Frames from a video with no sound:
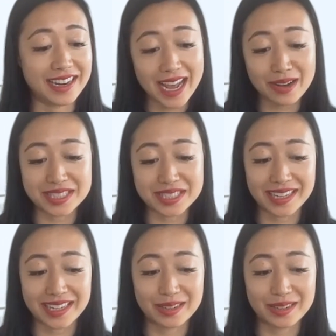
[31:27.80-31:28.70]
now
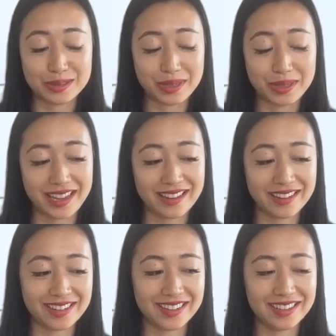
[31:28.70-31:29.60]
it's like, you
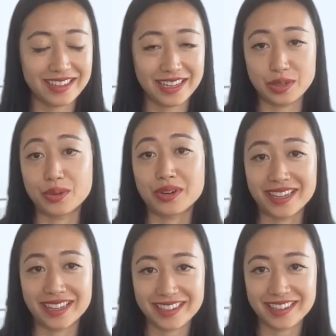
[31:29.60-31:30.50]
can't ignore
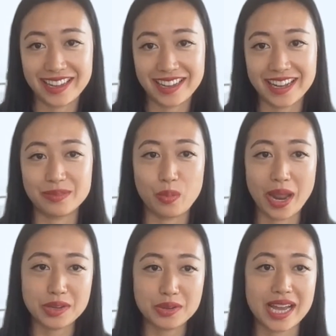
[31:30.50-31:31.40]
it. And
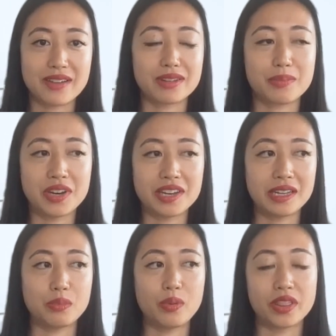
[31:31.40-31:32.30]
when you have
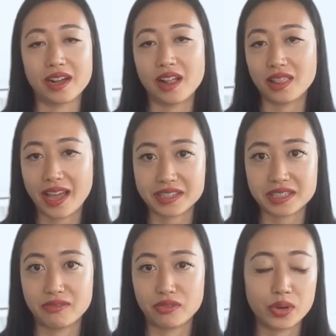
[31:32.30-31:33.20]
community with a
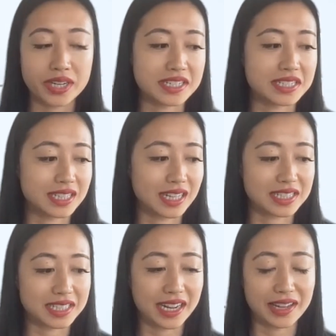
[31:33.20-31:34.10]
collective voice that's saying